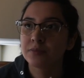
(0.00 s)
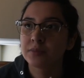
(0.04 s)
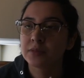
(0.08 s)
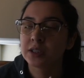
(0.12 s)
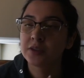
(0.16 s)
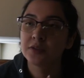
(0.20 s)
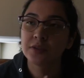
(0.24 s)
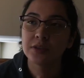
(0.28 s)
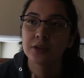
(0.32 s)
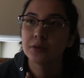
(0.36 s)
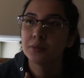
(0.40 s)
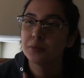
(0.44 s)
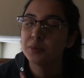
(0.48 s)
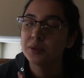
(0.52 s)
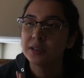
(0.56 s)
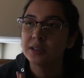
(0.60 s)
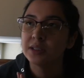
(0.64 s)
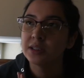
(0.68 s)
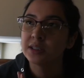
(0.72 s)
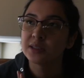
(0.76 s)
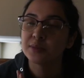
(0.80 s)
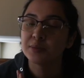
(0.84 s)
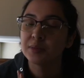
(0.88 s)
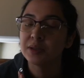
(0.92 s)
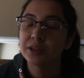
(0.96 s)
Even though
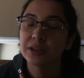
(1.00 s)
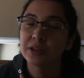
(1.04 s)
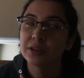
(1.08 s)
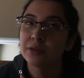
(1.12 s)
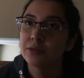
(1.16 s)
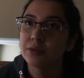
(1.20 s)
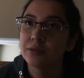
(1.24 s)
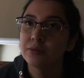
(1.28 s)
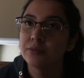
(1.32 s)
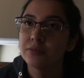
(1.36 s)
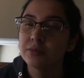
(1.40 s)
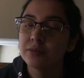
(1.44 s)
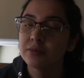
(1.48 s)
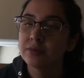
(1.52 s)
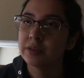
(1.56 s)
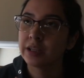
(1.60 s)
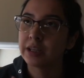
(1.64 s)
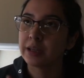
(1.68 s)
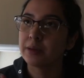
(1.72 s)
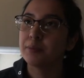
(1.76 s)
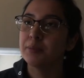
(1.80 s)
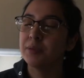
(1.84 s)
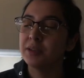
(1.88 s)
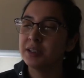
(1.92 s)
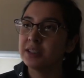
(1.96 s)
BTS made their own,
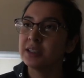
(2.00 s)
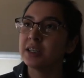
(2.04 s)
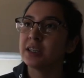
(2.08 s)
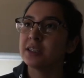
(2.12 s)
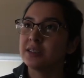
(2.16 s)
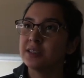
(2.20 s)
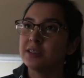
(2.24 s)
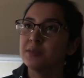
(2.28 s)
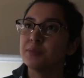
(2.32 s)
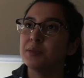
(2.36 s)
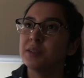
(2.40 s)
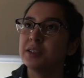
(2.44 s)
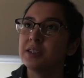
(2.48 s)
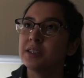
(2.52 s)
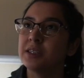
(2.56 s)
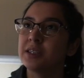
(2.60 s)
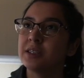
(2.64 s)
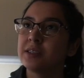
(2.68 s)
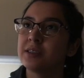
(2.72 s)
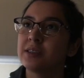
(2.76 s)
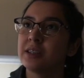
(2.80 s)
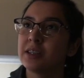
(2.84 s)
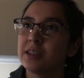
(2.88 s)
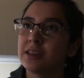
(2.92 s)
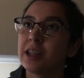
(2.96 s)
like, BTS is
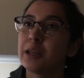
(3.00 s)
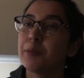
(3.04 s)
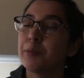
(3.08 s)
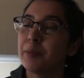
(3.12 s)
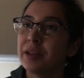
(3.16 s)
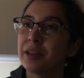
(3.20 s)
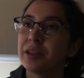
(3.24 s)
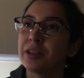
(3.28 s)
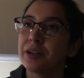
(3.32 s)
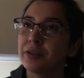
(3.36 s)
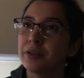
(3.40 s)
BTS, like, they made